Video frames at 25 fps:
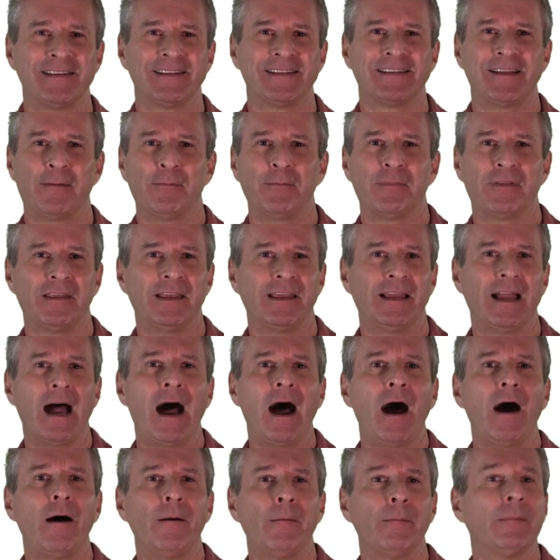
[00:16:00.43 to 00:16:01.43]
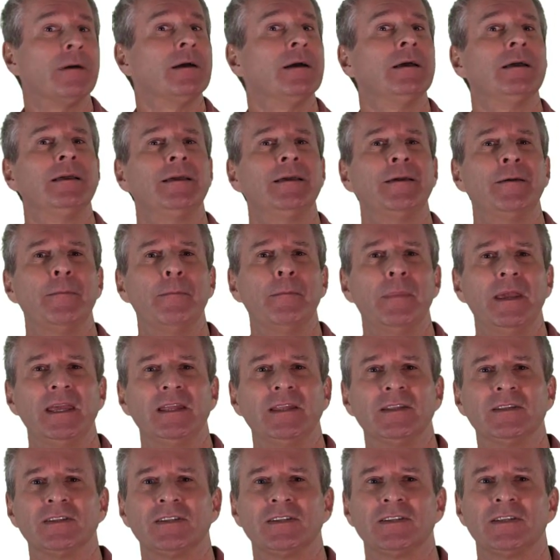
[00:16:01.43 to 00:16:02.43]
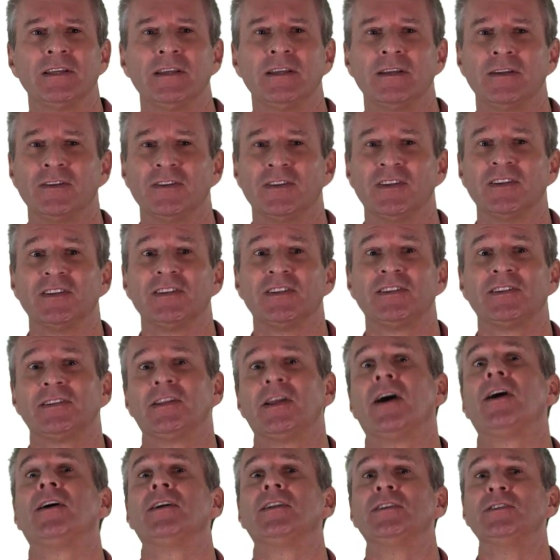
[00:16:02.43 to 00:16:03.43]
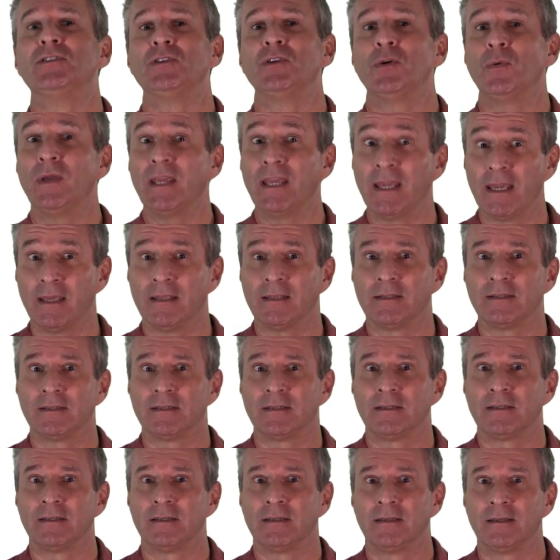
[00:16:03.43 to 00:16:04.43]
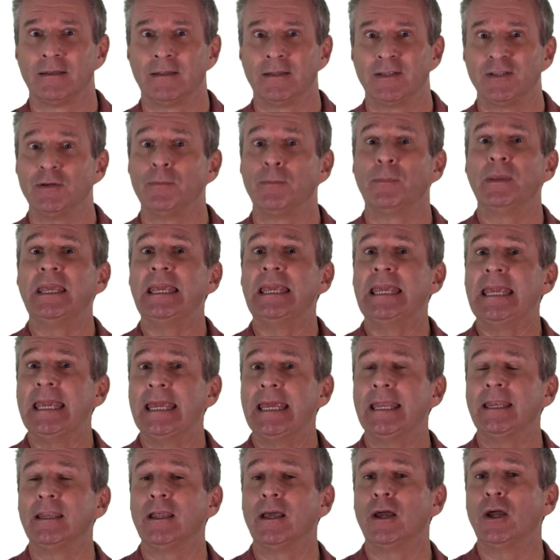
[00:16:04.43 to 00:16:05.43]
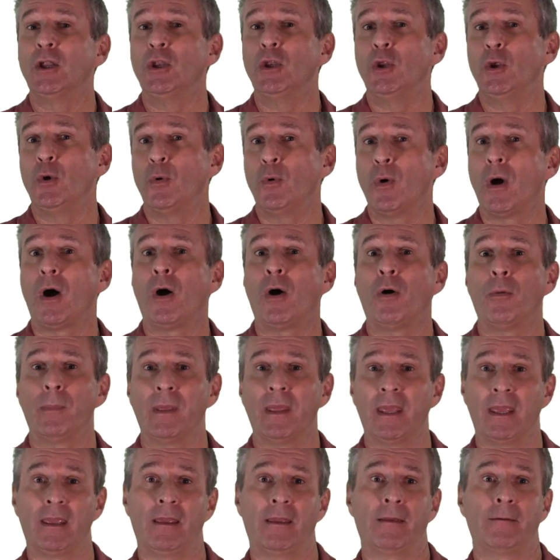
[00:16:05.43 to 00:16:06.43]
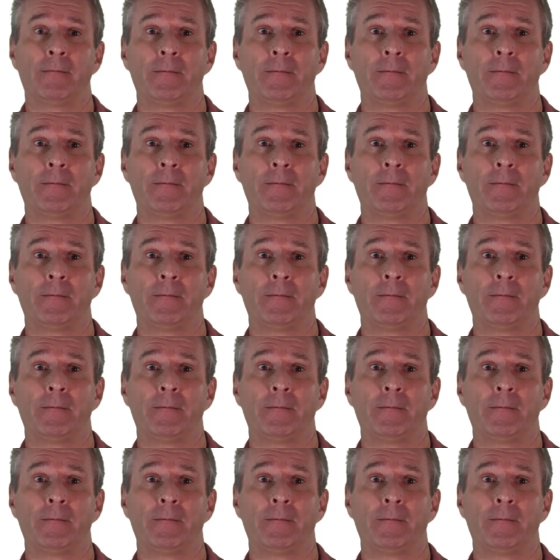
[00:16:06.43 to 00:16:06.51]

something up means to start doing it, to begin a new hobby.